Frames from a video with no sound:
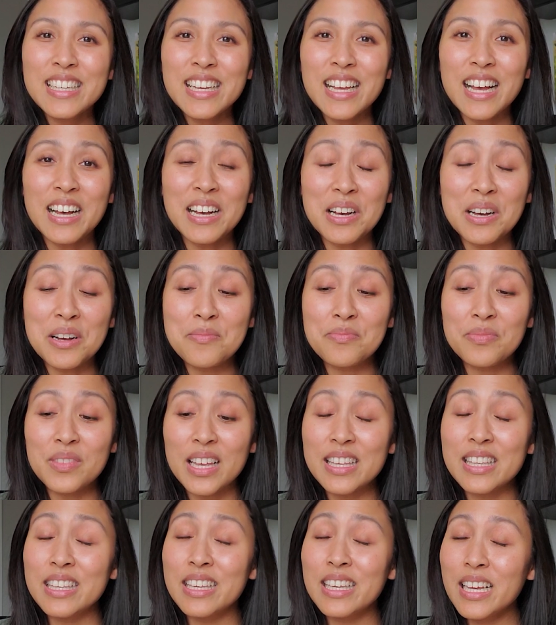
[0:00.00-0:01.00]
Um,
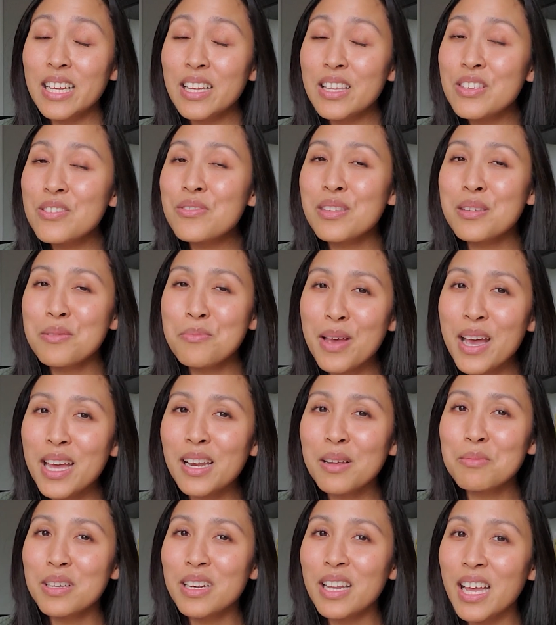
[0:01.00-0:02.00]
yeah, you can bet
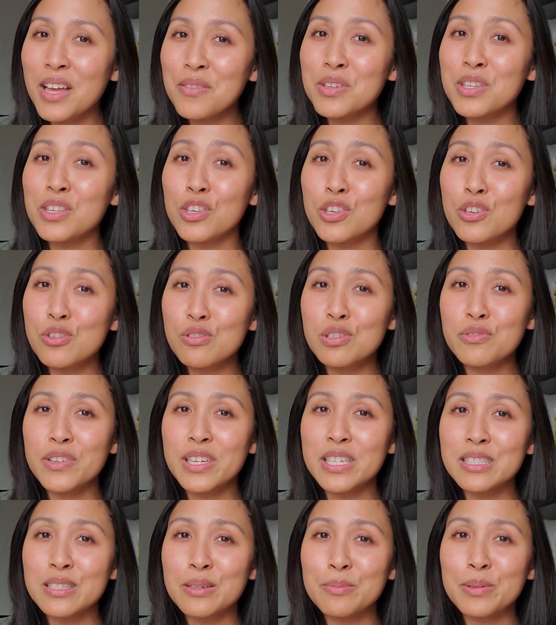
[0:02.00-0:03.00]
I'm gonna have a huge
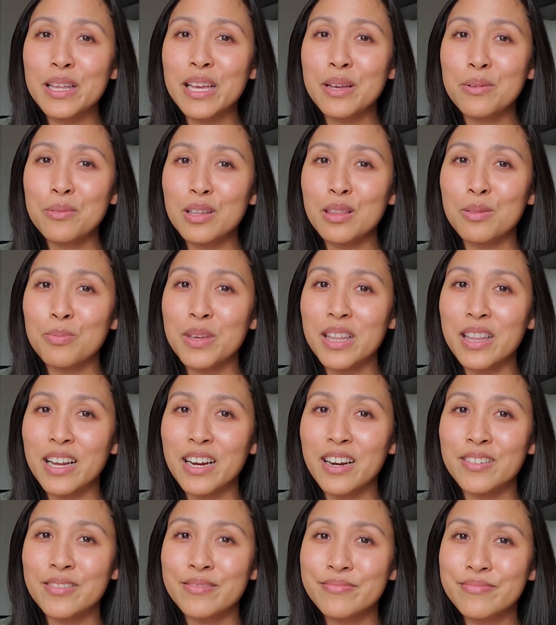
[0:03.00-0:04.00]
fiesta plate with me
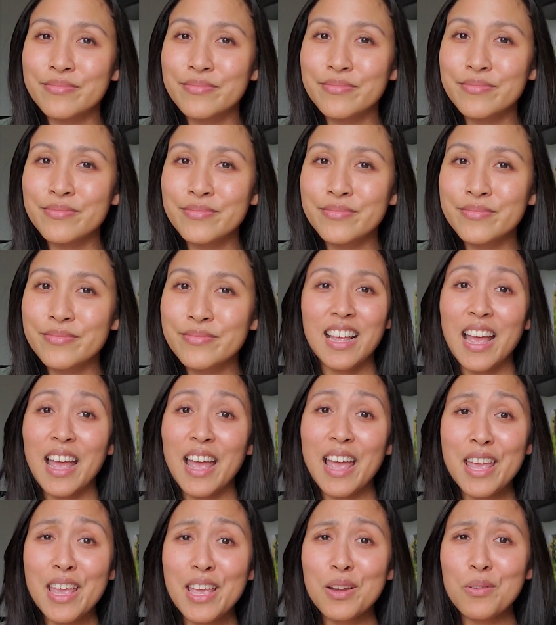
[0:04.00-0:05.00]
there.
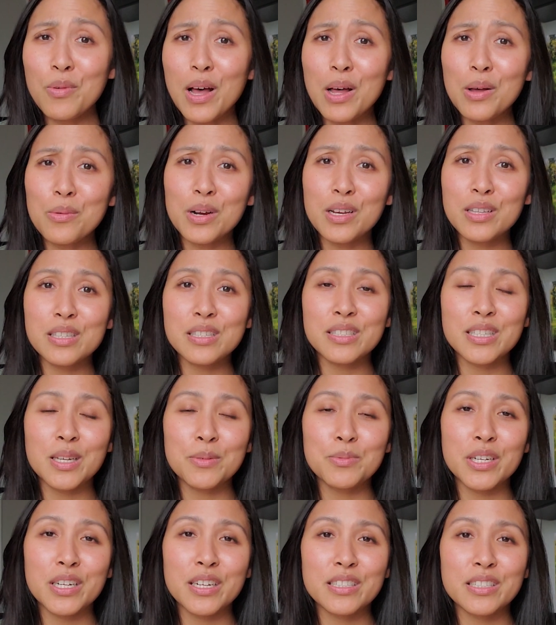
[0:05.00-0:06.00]
And while we're on the
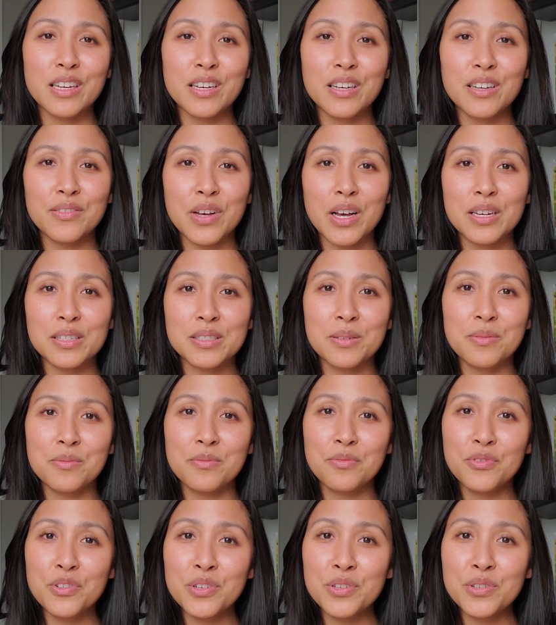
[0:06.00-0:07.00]
subject of awesome
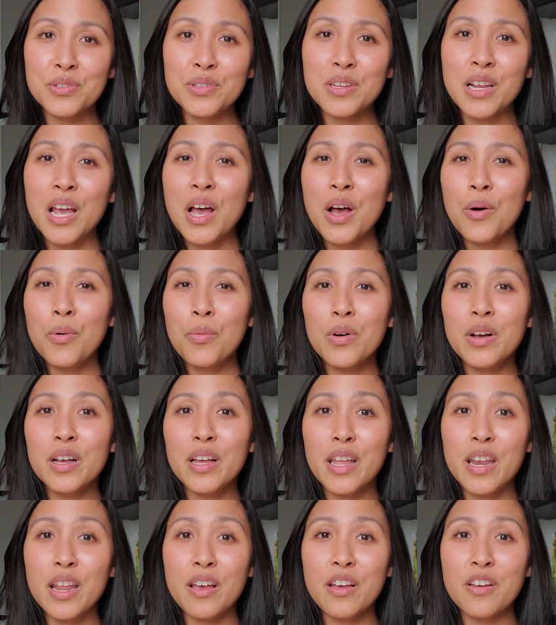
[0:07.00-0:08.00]
food,
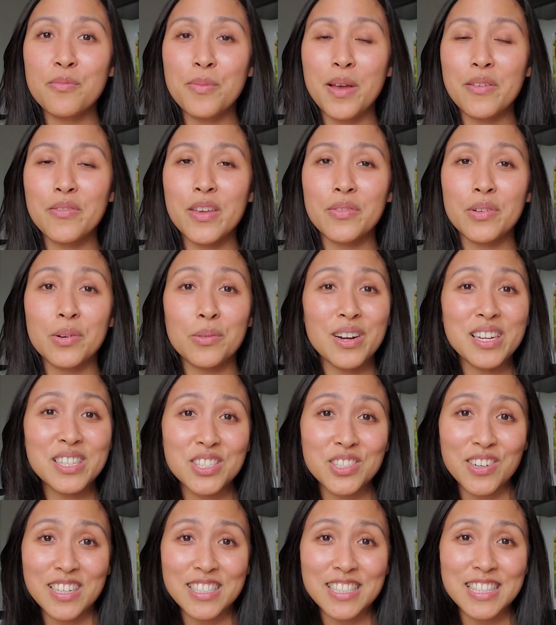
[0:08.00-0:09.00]
one of my favorite
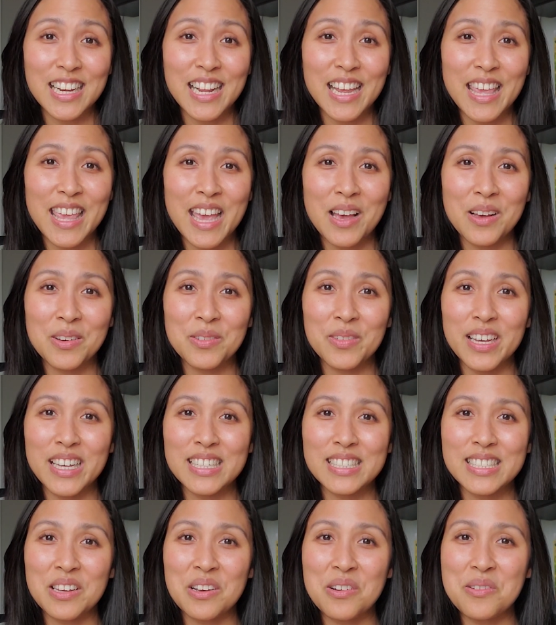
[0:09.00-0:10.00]
restaurants that I can't wait
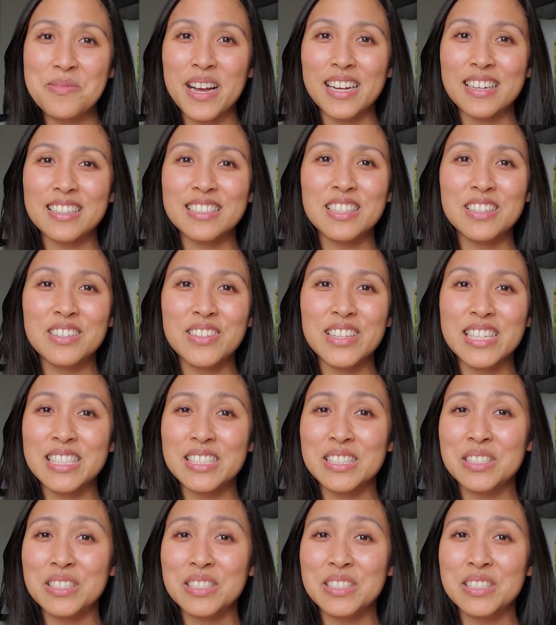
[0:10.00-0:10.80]
to go back to is